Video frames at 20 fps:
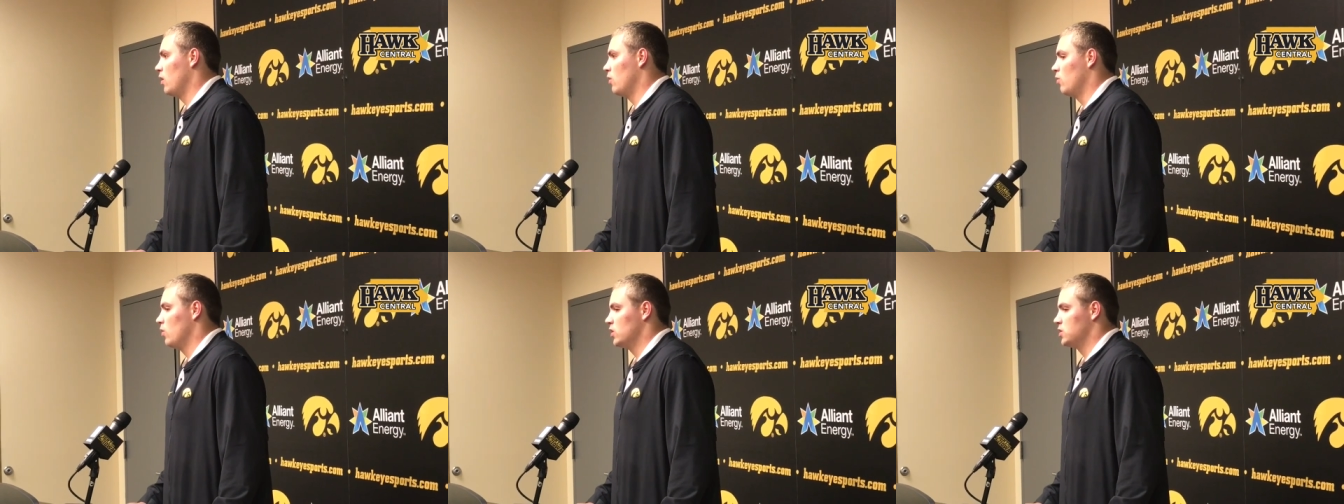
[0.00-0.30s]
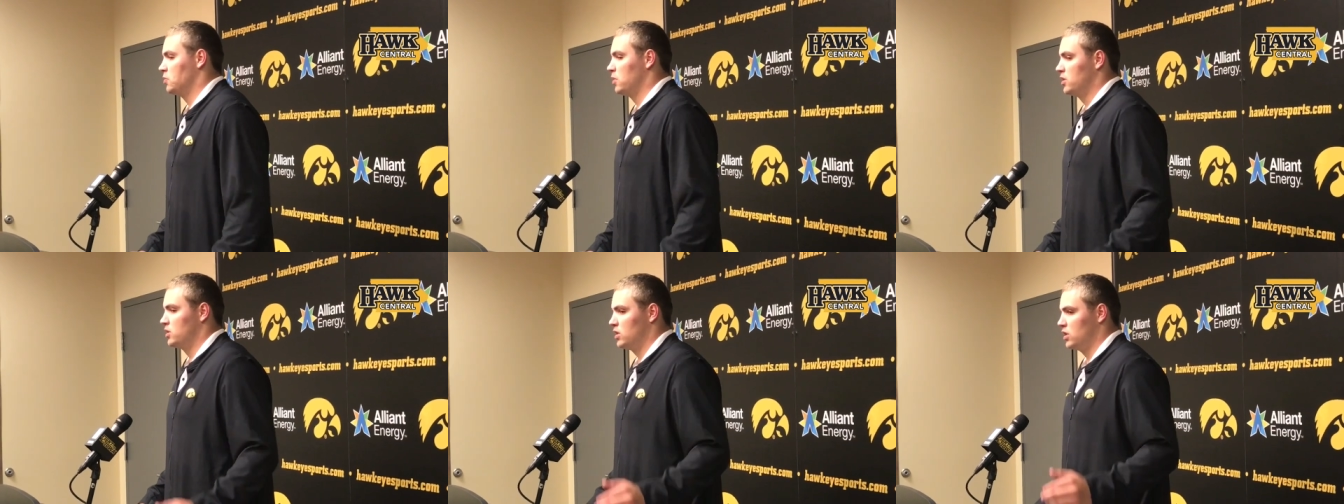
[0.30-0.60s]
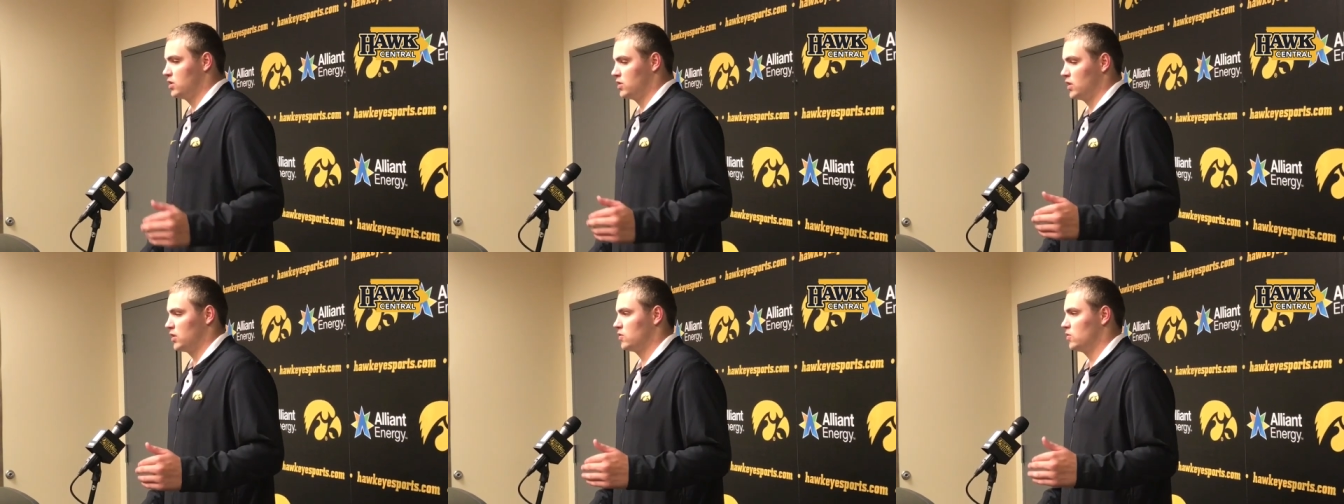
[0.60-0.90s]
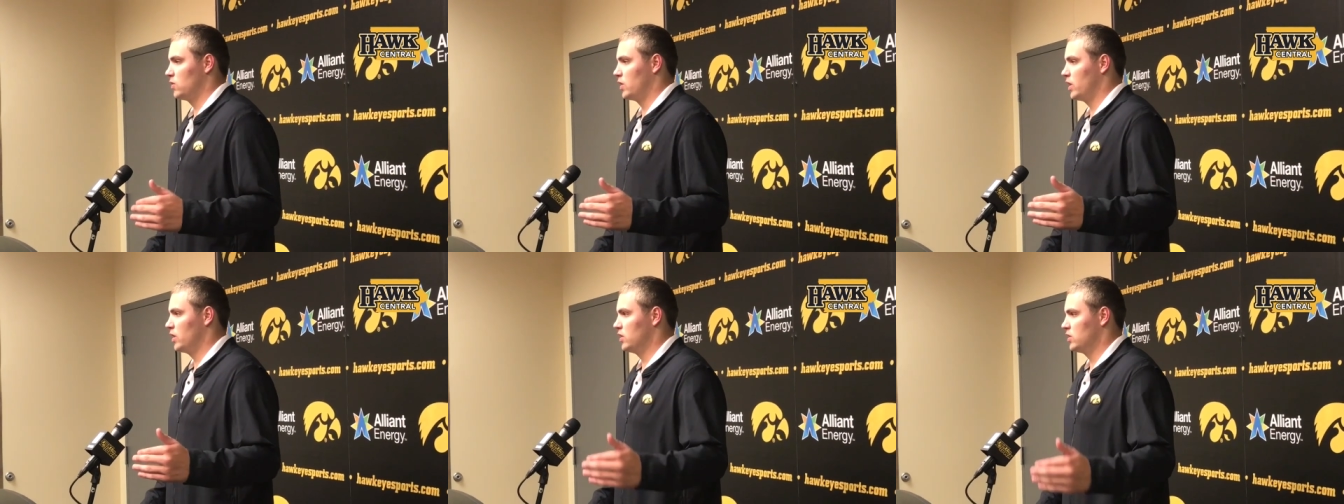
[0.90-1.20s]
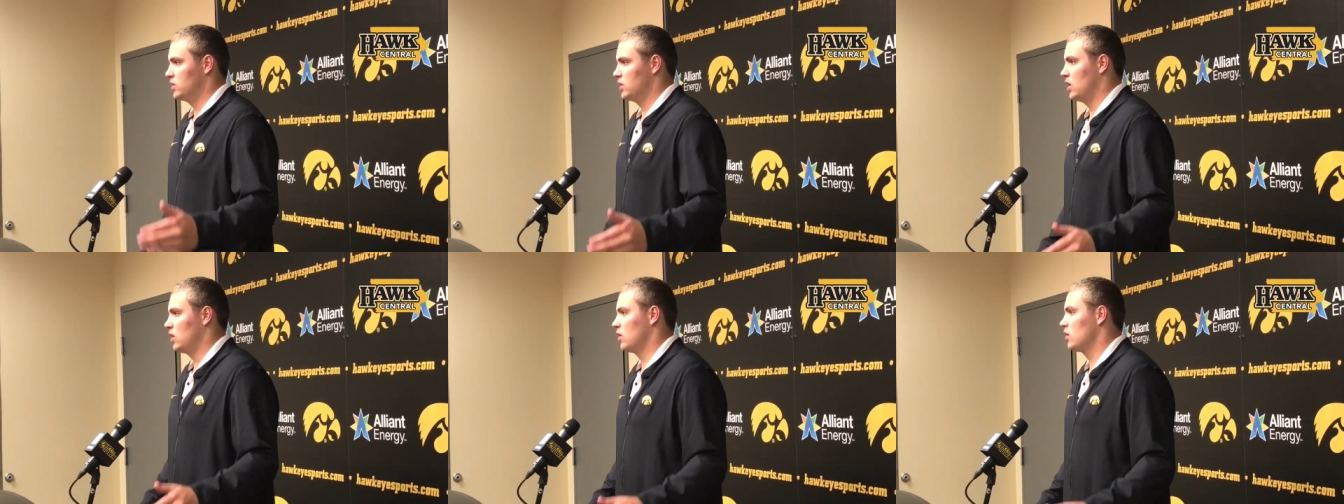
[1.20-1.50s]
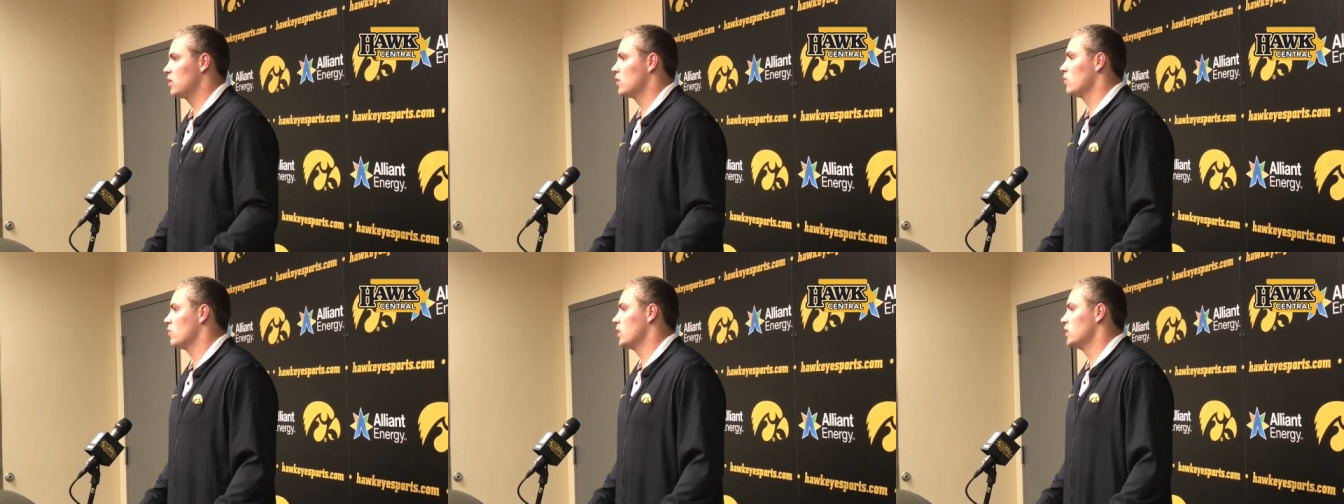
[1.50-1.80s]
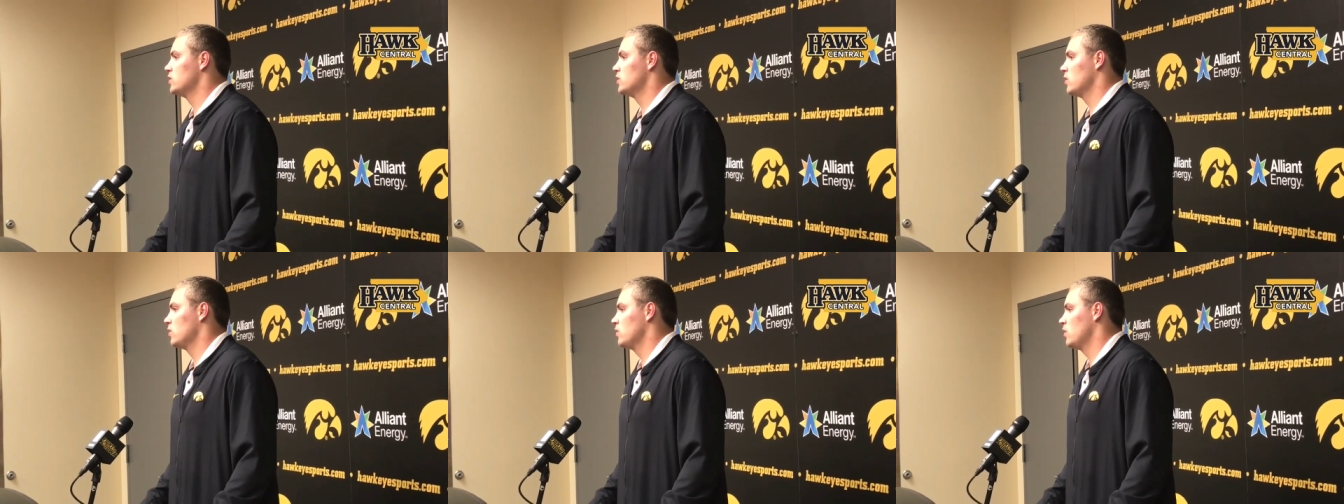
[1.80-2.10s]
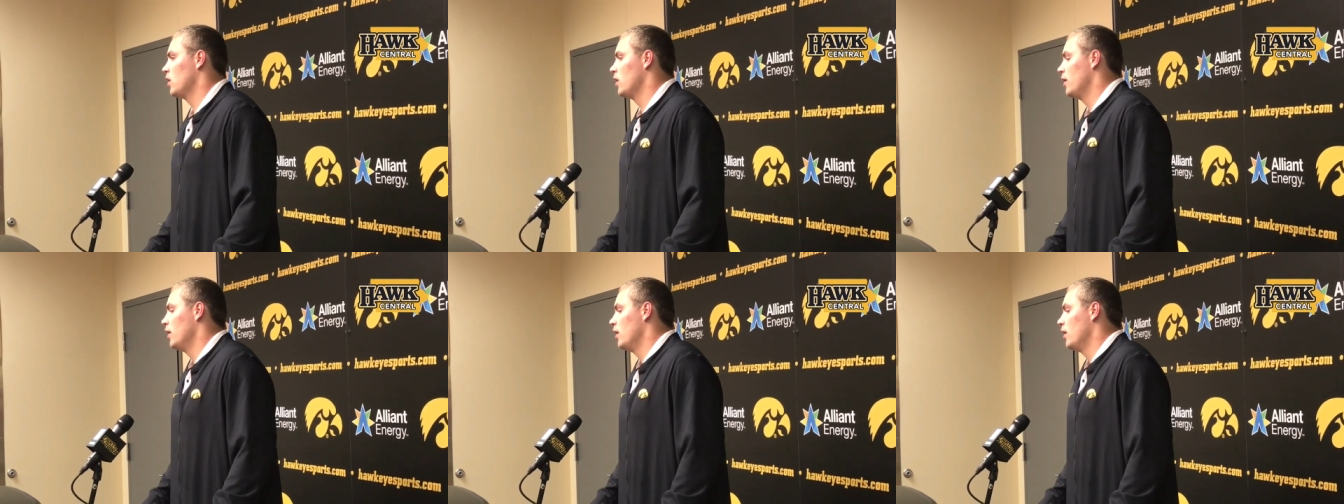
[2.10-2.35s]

and what's been successful getting us down into the red zone.